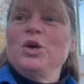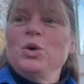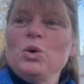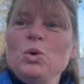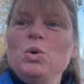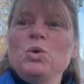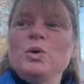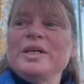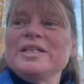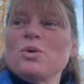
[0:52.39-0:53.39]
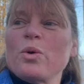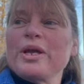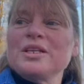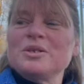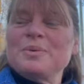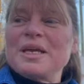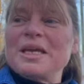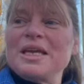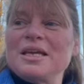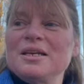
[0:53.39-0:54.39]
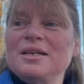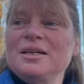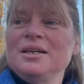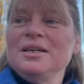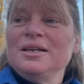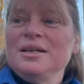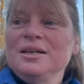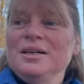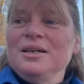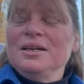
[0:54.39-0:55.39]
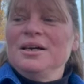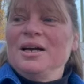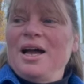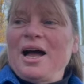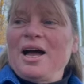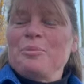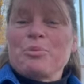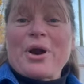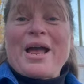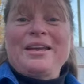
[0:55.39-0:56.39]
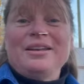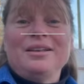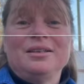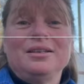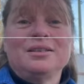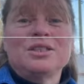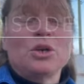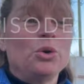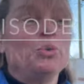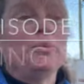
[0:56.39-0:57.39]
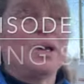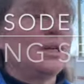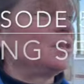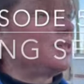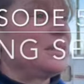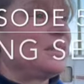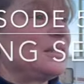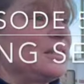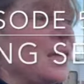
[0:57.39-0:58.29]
Who is going to be bred to whom this